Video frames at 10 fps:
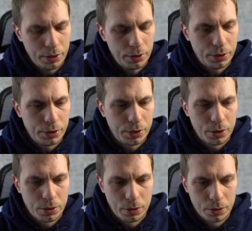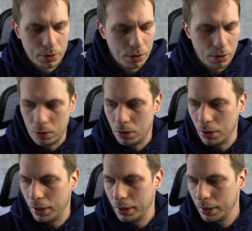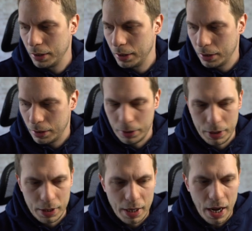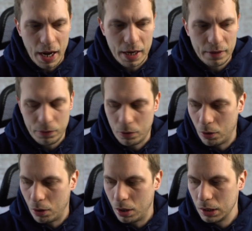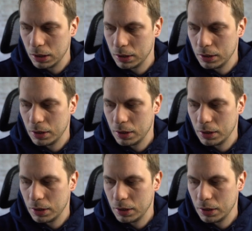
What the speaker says: U or the A for all,